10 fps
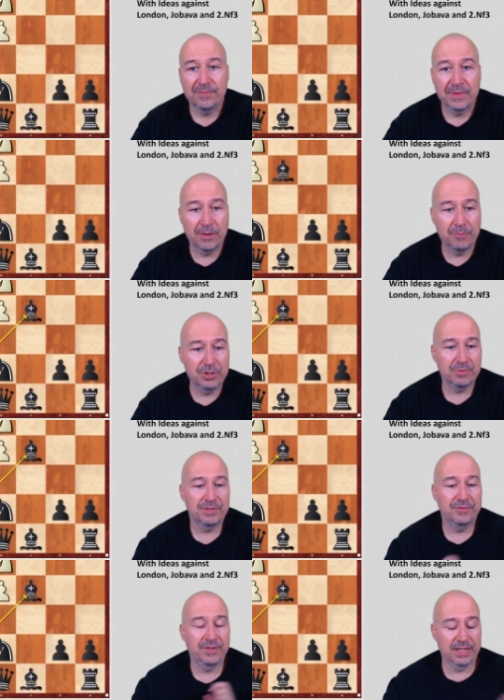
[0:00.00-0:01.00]
now bishop
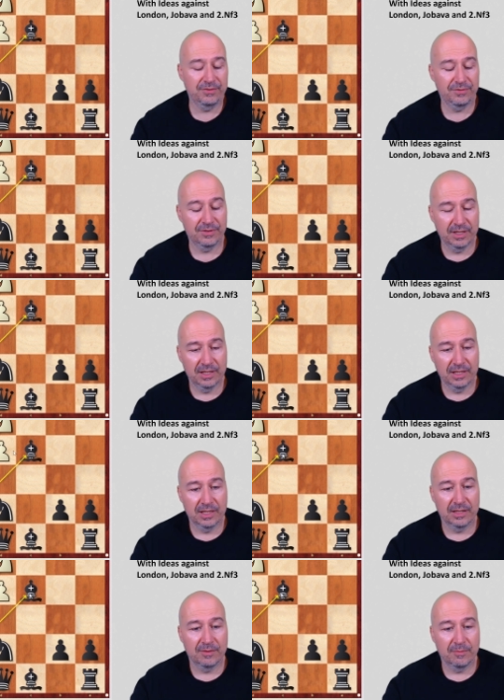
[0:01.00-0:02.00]
c5,
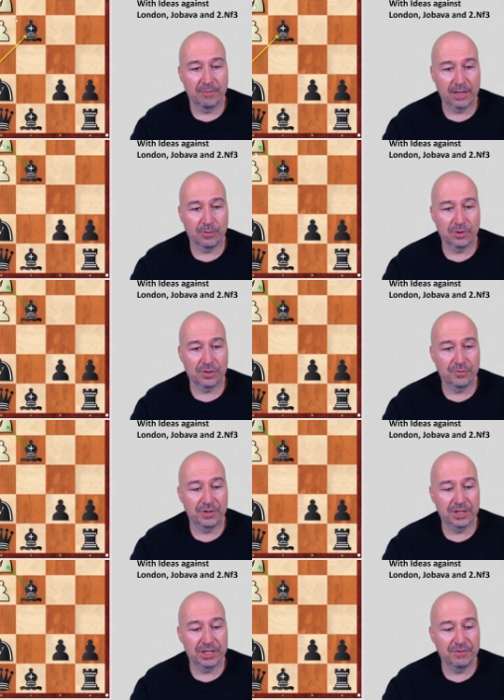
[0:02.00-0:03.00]
Black wants to
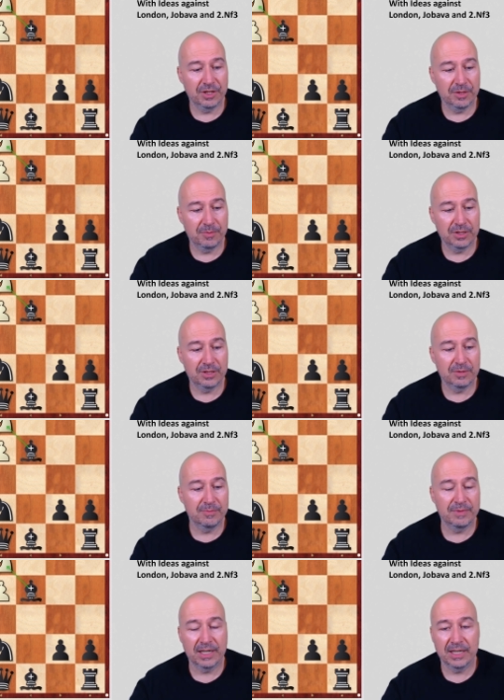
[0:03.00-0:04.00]
finish development
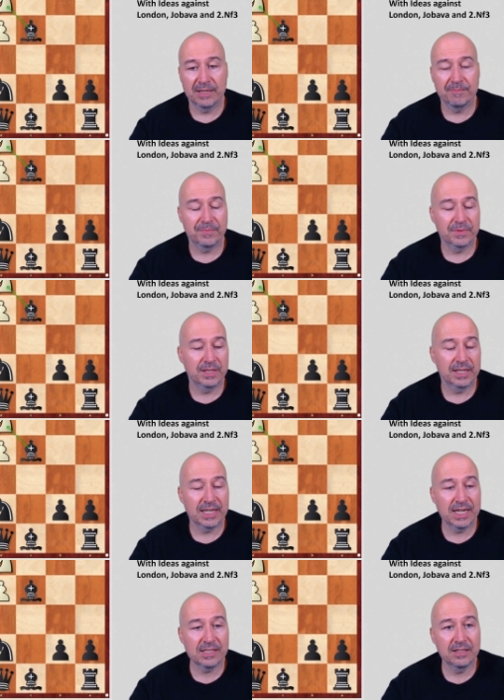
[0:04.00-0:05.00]
and
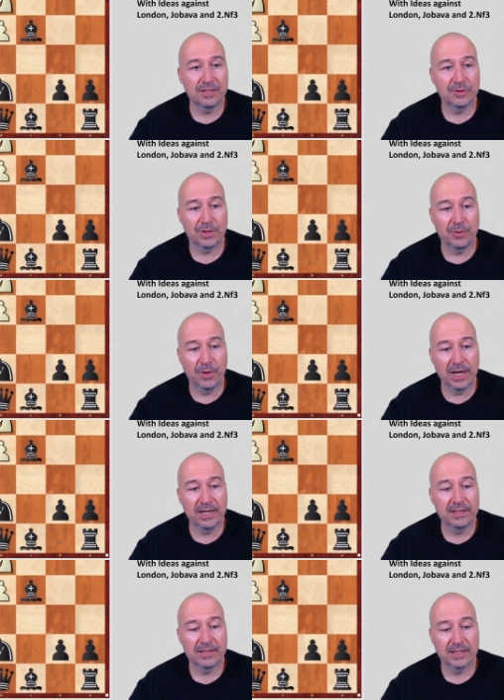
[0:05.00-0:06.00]
castle, rook
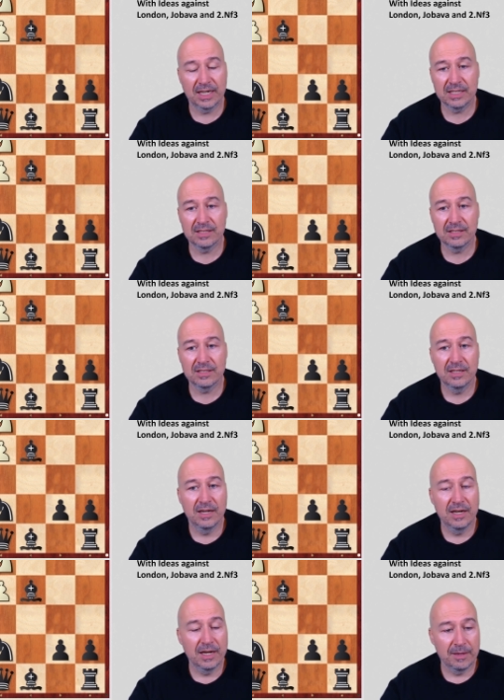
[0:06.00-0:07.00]
e1, castles,
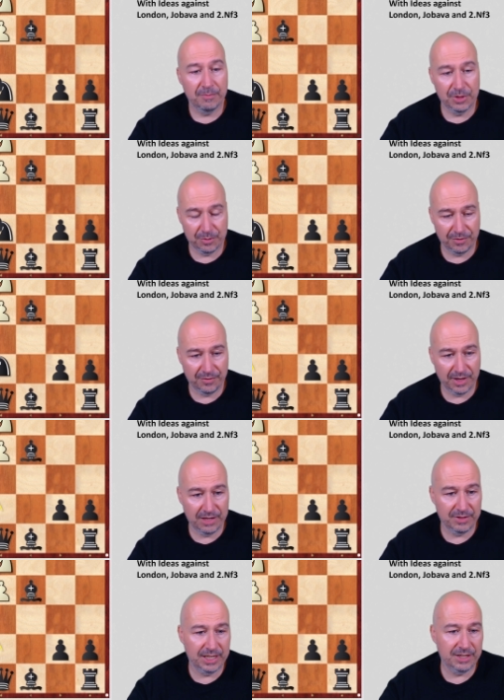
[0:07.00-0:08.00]
bishop
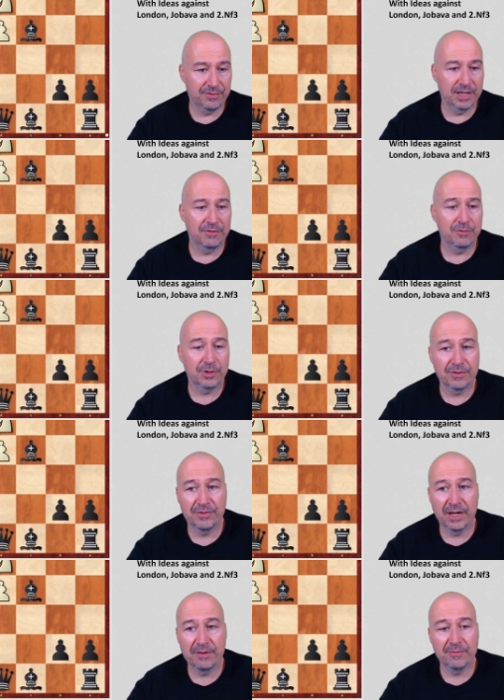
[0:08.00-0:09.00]
e5, knight e5, rook
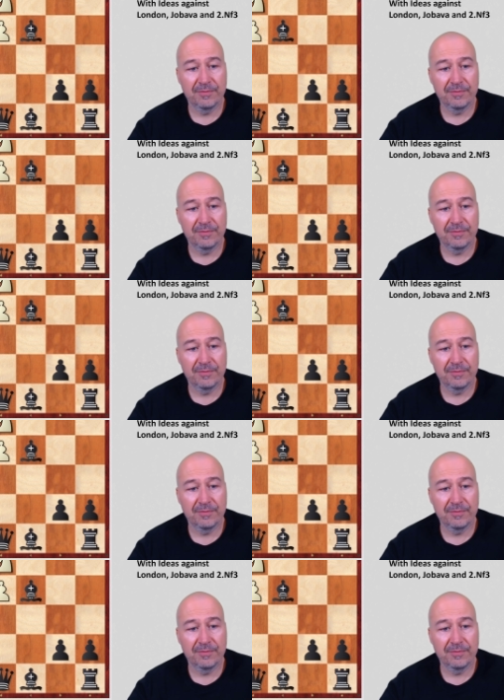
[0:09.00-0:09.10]
e5,